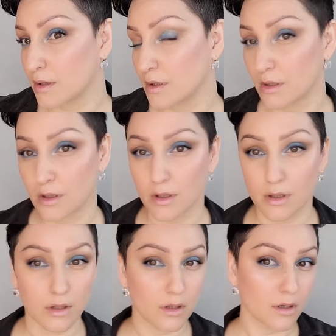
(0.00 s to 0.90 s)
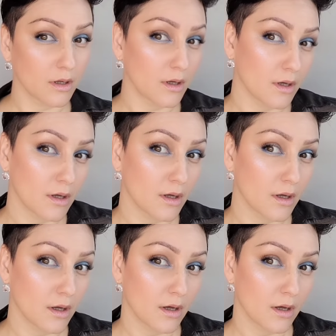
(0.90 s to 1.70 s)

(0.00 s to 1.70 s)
No one is speaking in this clip.